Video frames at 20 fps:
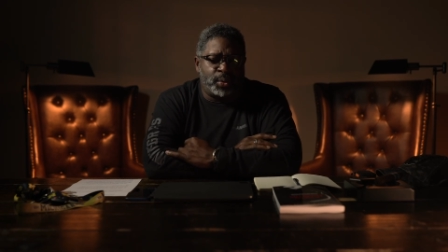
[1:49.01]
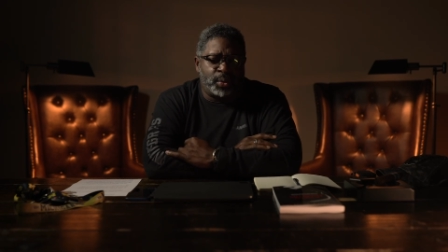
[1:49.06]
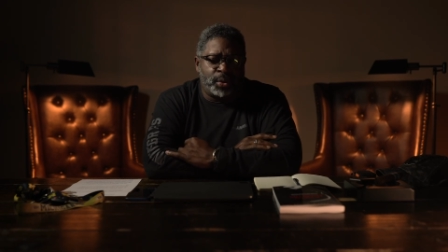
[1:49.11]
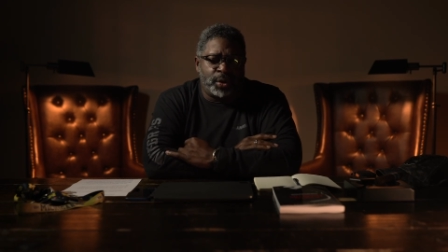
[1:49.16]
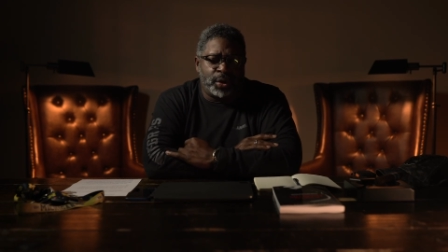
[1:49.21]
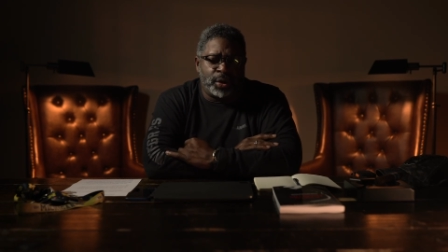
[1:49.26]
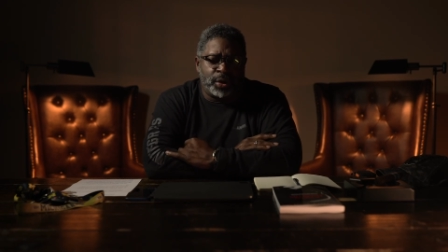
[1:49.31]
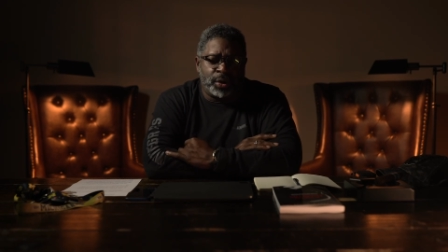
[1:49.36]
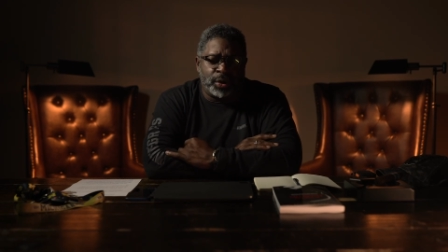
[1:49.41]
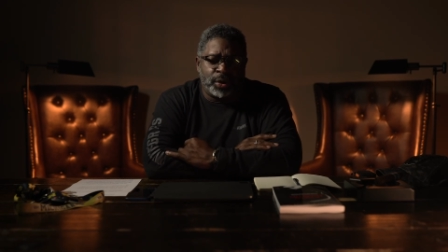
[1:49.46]

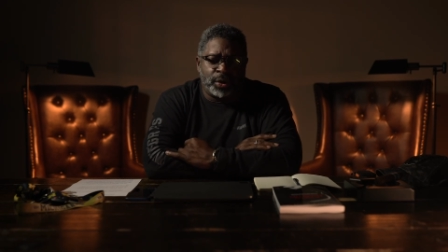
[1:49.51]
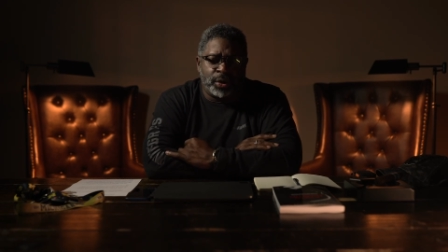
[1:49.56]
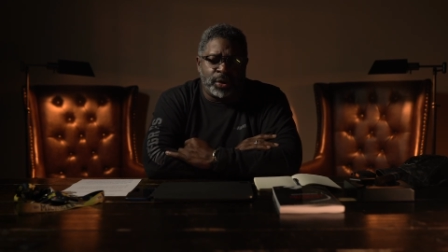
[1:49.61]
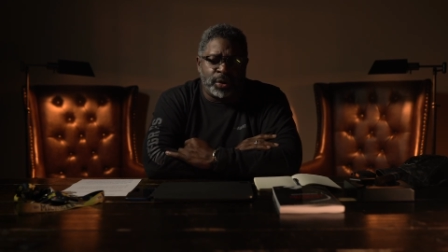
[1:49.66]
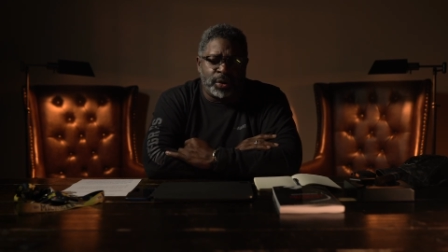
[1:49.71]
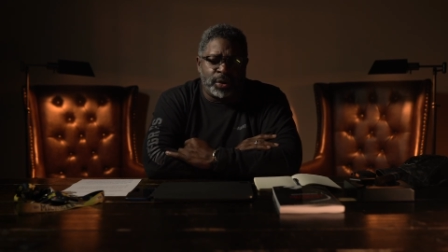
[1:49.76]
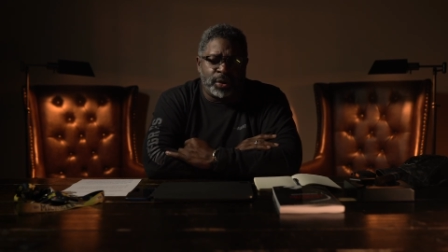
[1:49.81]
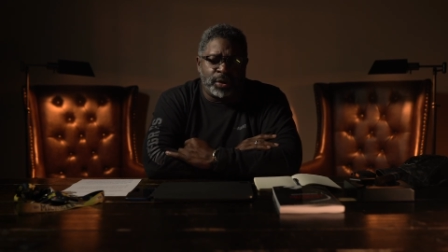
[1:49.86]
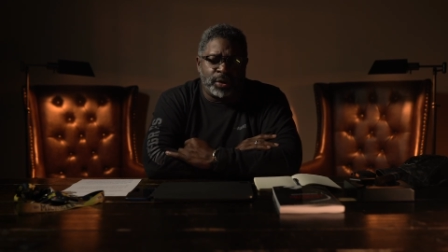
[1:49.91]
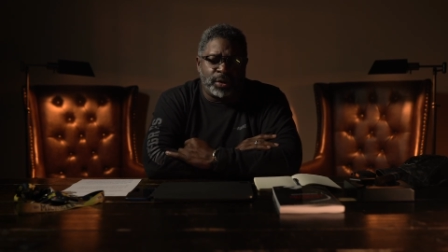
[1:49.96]

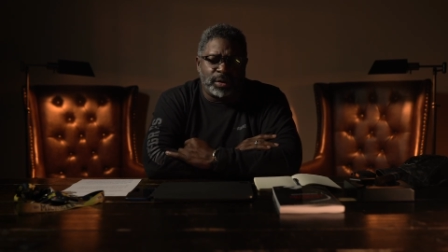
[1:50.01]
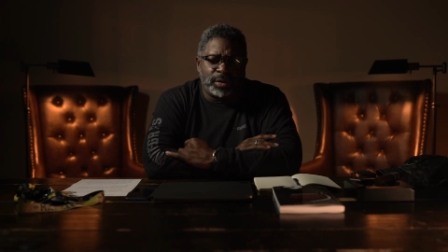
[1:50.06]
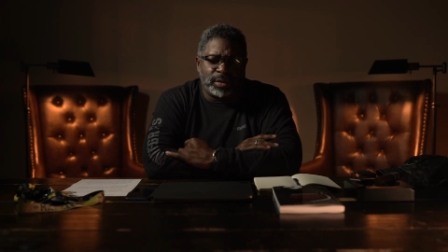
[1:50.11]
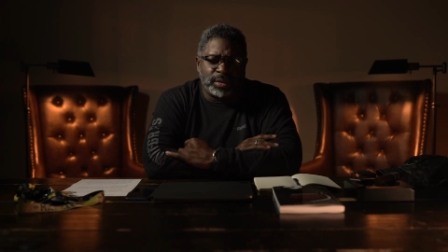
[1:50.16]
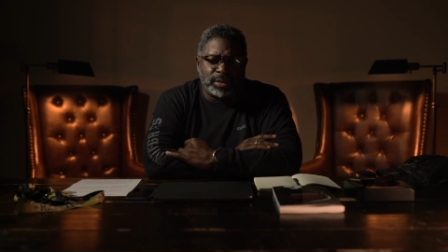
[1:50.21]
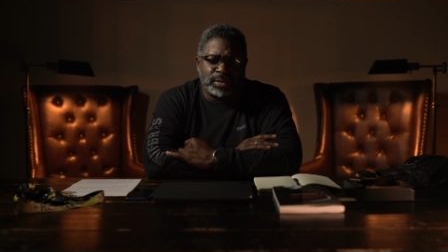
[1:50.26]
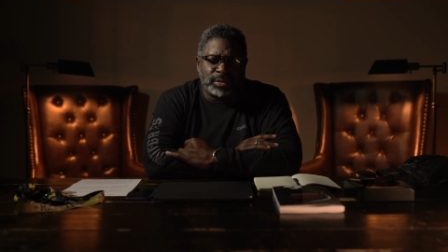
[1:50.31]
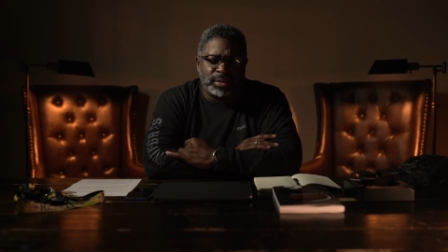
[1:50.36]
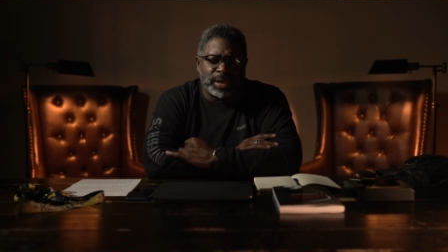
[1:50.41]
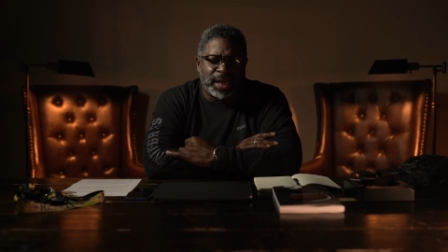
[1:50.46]
were,
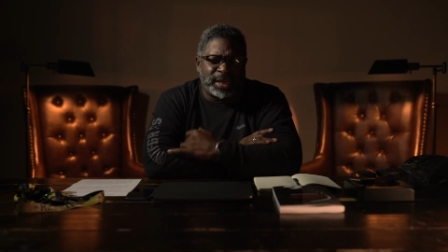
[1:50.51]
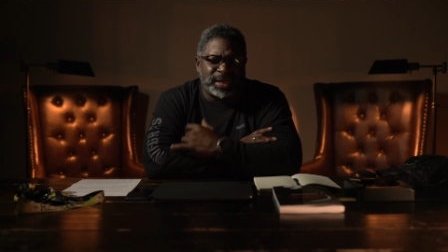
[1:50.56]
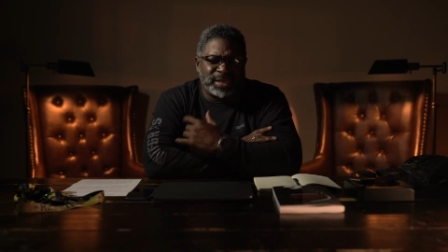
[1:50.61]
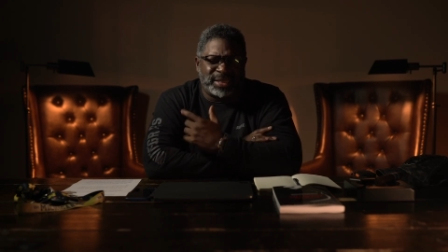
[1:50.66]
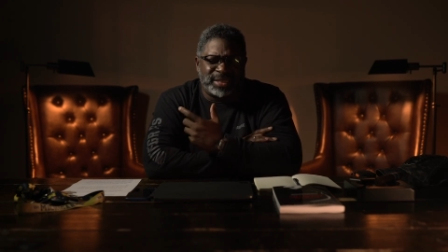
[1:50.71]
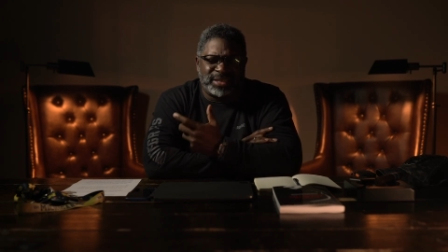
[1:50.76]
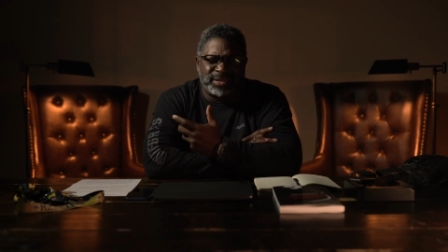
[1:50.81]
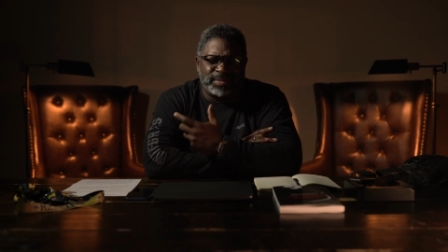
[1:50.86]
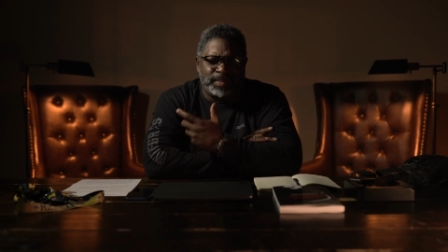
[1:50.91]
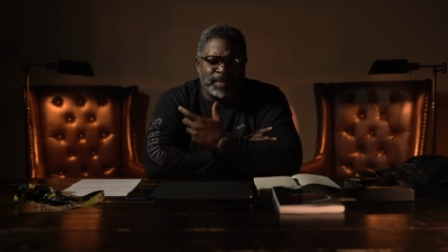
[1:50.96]
I
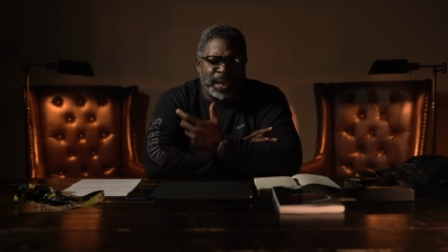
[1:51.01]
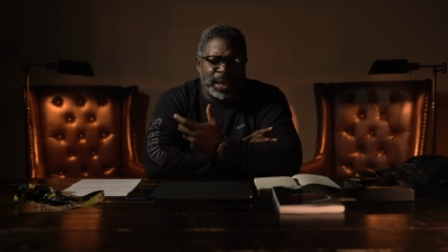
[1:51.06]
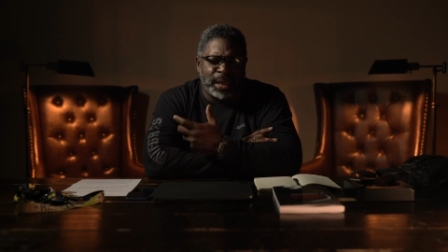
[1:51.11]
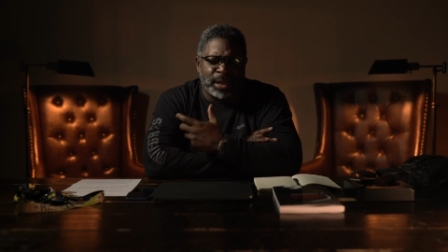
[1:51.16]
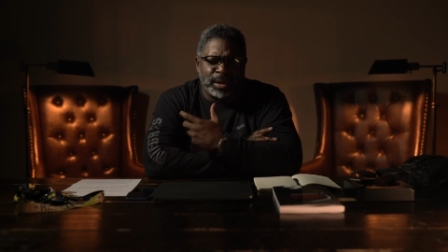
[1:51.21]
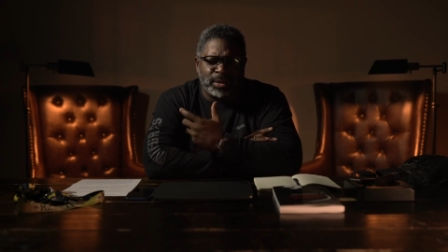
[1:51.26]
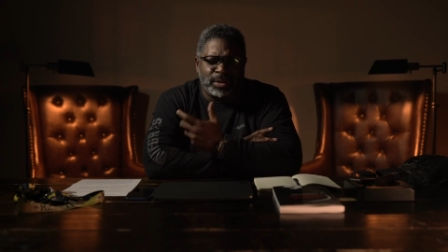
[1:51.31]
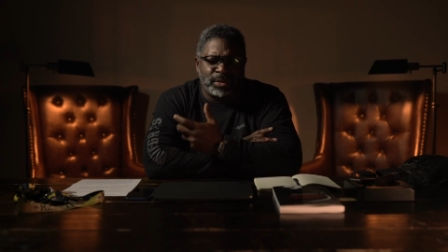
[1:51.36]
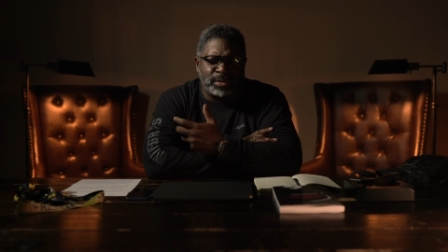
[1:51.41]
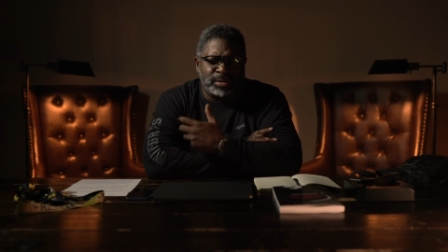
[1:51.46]
could
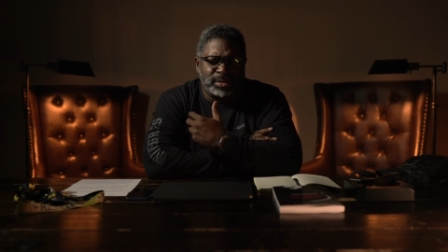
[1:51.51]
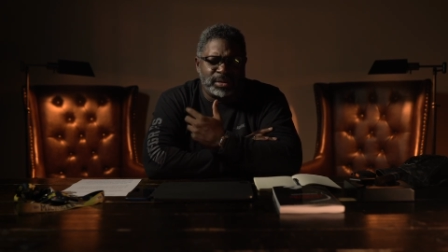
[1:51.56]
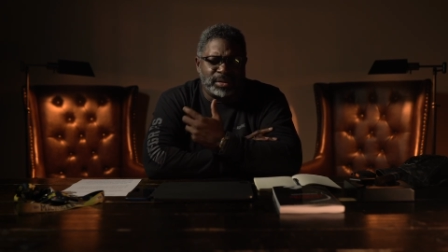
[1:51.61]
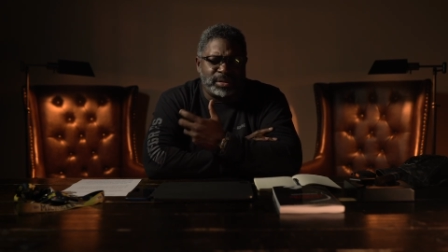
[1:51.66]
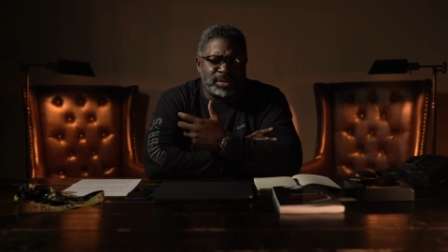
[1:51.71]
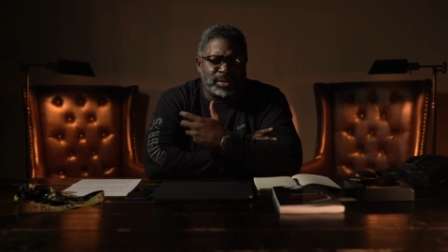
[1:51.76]
smell